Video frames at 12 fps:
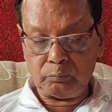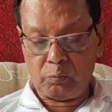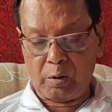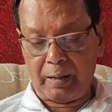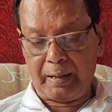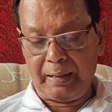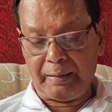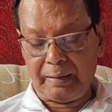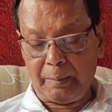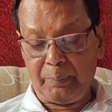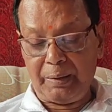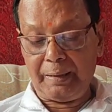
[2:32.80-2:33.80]
The
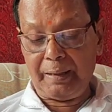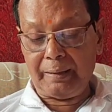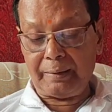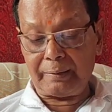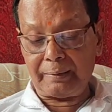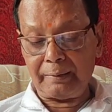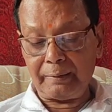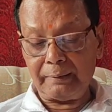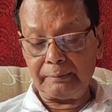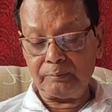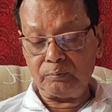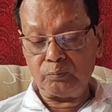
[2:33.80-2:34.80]
intermediate
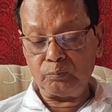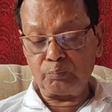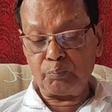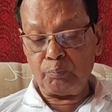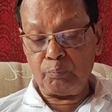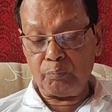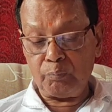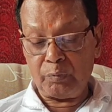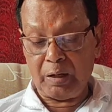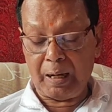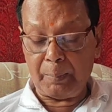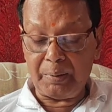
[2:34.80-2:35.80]

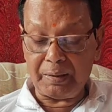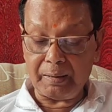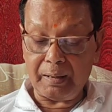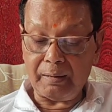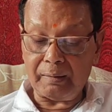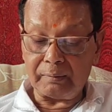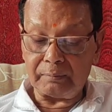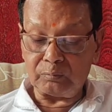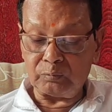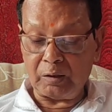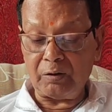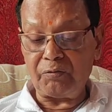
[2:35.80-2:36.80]
diameter
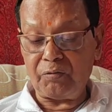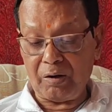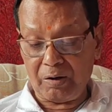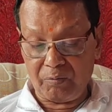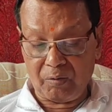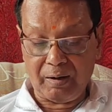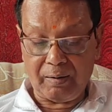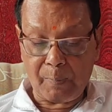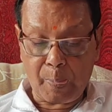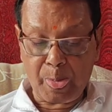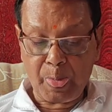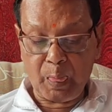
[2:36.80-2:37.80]
nerve fiber,
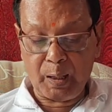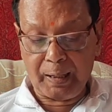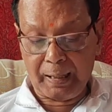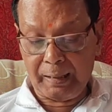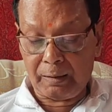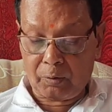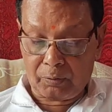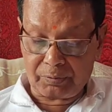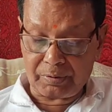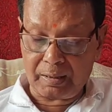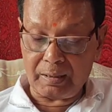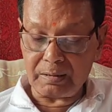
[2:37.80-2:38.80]
in
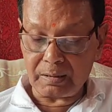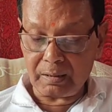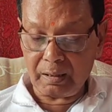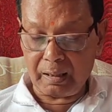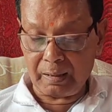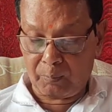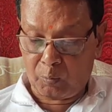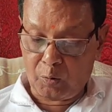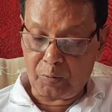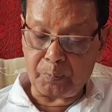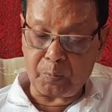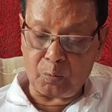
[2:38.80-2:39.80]
contrast, are
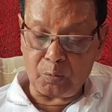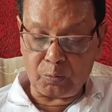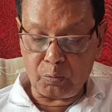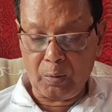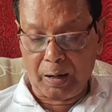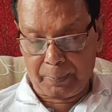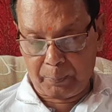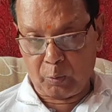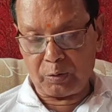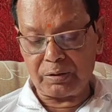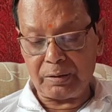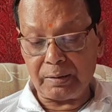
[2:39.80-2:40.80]
more prone to
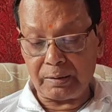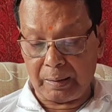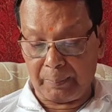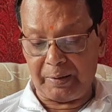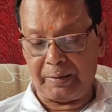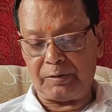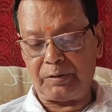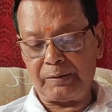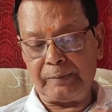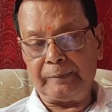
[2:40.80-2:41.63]
hypoxic damage.